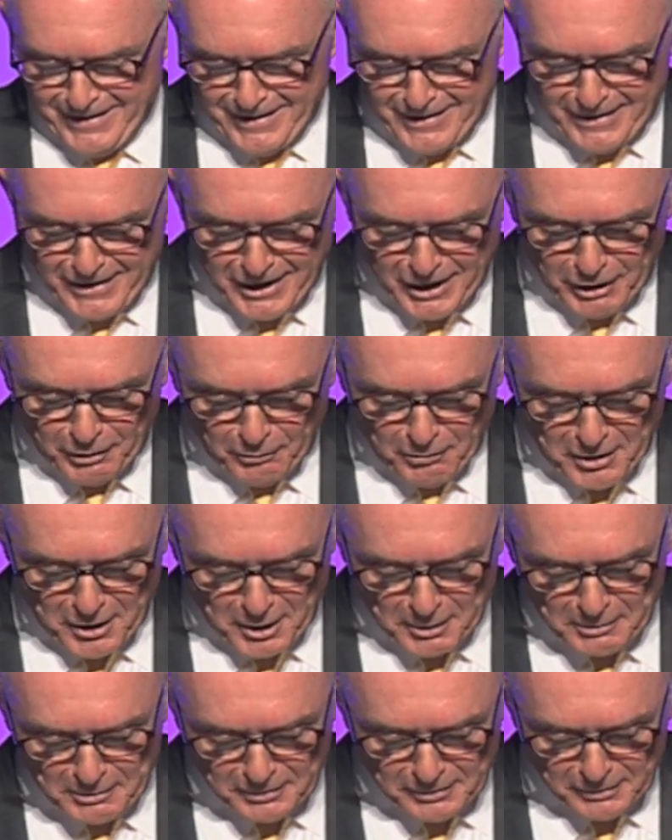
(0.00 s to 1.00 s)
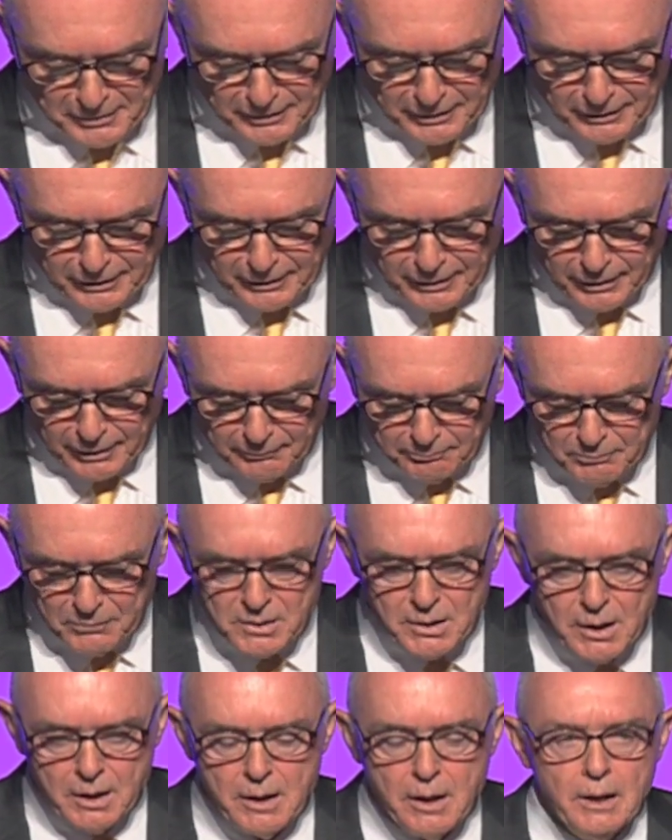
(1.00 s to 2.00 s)
anyway, uh,
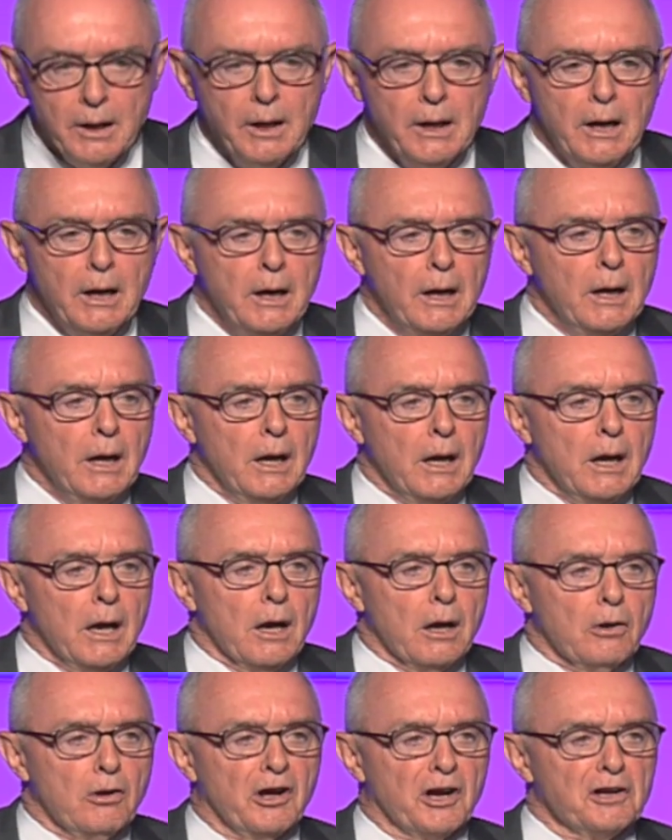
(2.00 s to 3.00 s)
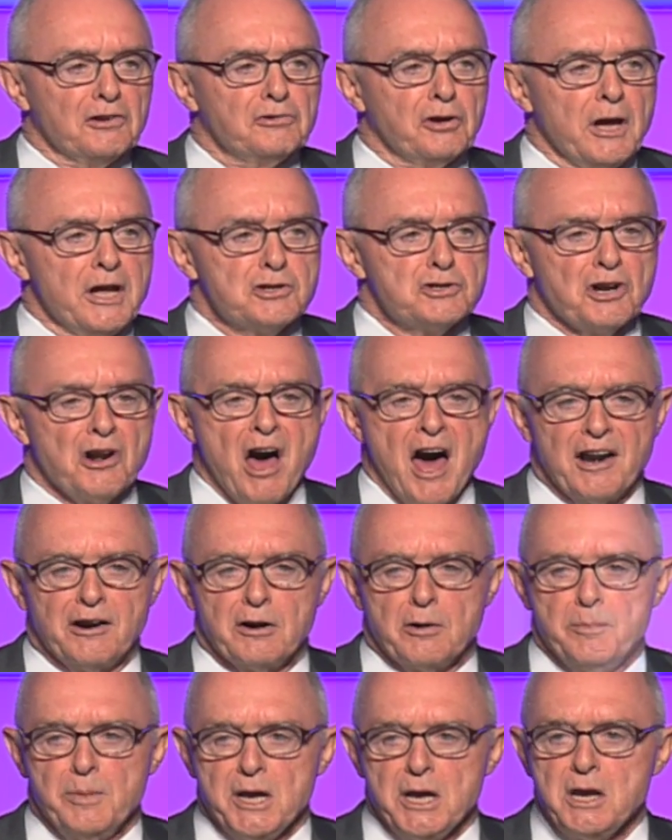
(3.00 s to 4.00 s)
look, it's, it's an honor
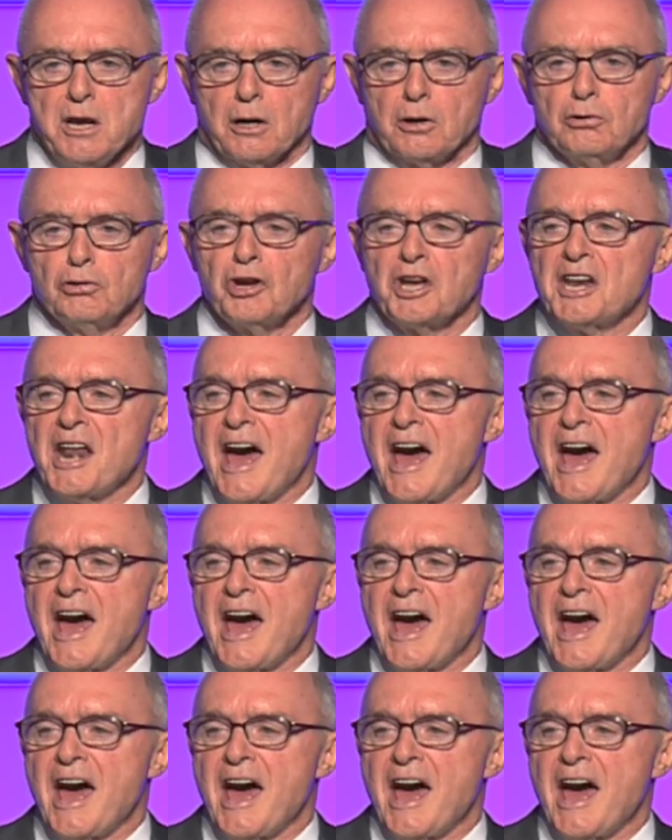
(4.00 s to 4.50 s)
to be here. Looking